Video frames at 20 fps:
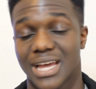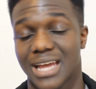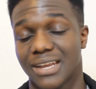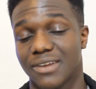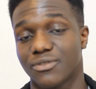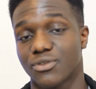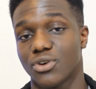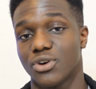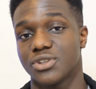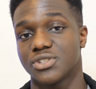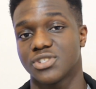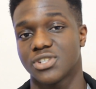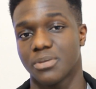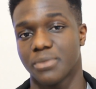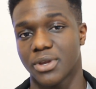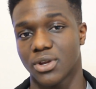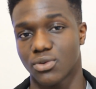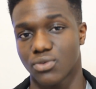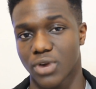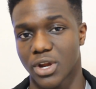and I've got
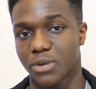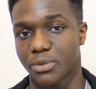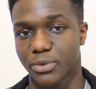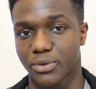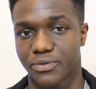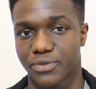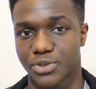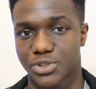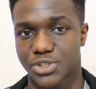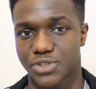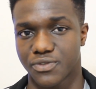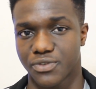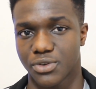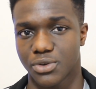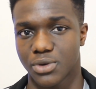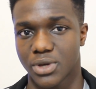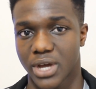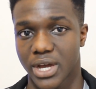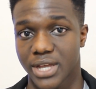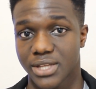some incredible footage for
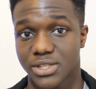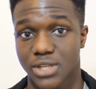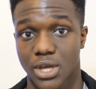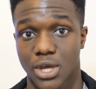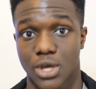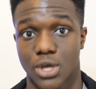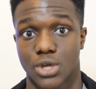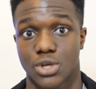you guys.